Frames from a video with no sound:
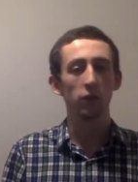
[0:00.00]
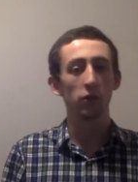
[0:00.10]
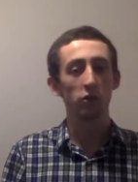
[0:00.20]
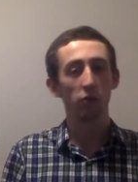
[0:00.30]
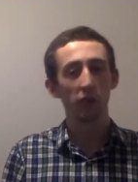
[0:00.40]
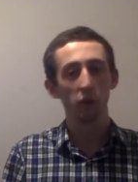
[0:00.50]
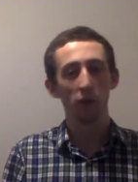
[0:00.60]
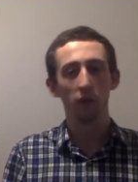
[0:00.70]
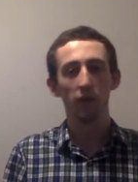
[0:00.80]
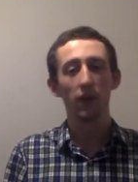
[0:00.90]
Verse
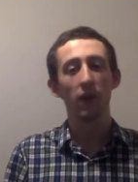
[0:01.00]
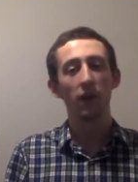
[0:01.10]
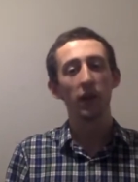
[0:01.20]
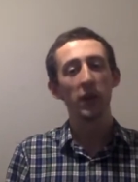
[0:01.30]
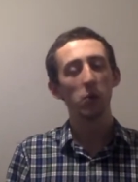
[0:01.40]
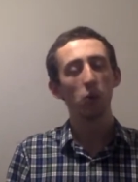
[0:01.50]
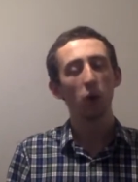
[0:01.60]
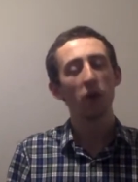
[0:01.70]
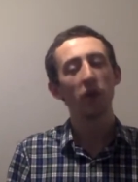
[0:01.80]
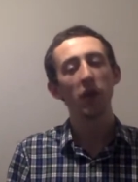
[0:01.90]
21 that it will
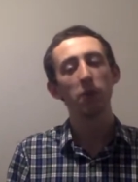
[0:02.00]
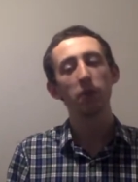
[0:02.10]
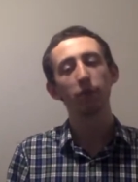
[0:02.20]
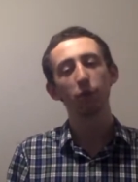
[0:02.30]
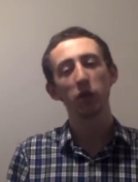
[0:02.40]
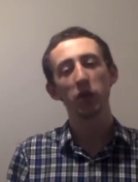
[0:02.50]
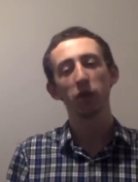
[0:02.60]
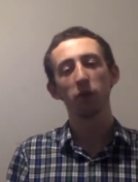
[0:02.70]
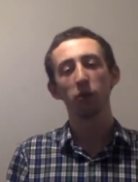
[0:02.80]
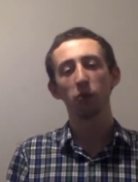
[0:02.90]
one day be freed
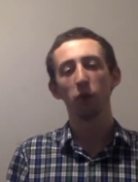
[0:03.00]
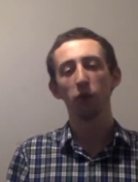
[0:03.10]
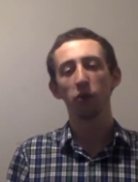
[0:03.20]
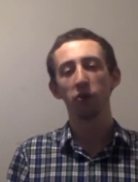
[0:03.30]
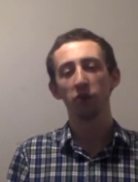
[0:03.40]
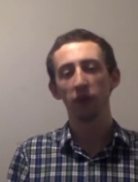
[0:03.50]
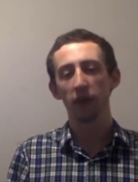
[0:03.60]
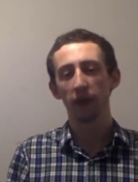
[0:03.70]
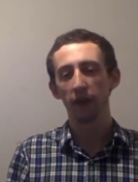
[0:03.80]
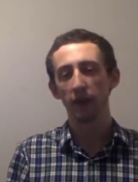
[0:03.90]
from its bondage to
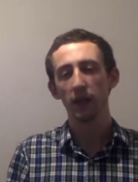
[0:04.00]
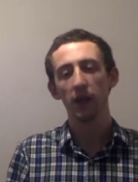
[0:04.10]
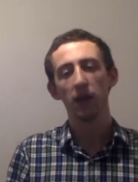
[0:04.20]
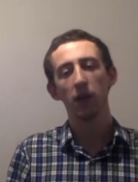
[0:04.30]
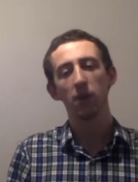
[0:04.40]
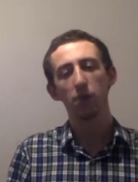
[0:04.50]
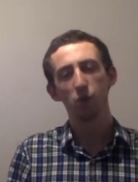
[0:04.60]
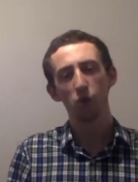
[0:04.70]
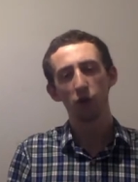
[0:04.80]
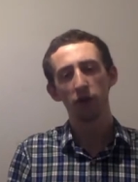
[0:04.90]
decay and
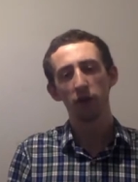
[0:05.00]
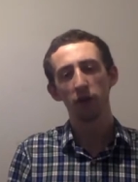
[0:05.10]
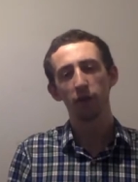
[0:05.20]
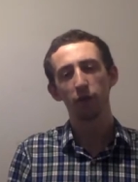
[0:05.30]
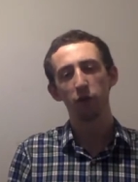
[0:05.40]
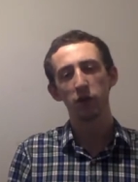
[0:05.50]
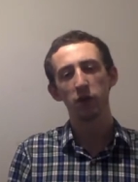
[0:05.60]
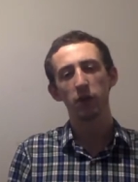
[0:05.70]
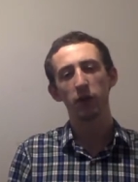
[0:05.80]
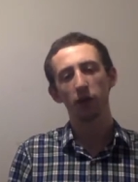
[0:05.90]
brought into the
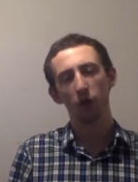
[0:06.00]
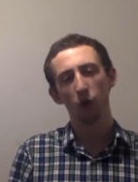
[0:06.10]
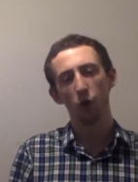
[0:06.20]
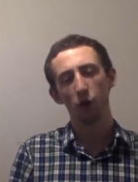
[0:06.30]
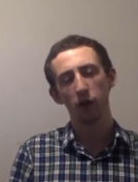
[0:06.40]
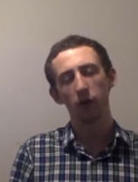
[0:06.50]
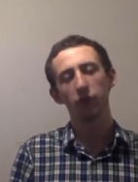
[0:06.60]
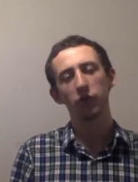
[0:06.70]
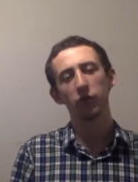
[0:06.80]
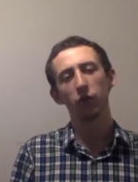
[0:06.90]
freedom and glory of
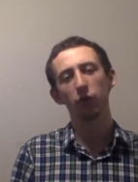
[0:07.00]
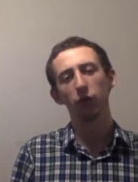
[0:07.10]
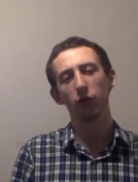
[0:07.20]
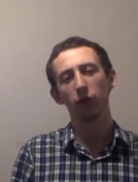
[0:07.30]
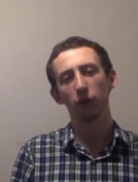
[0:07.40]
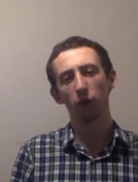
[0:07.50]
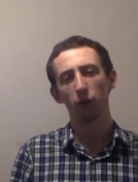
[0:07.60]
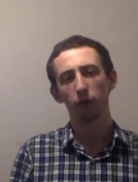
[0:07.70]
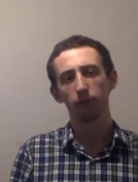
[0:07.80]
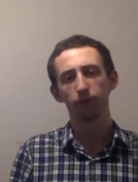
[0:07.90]
the children of God.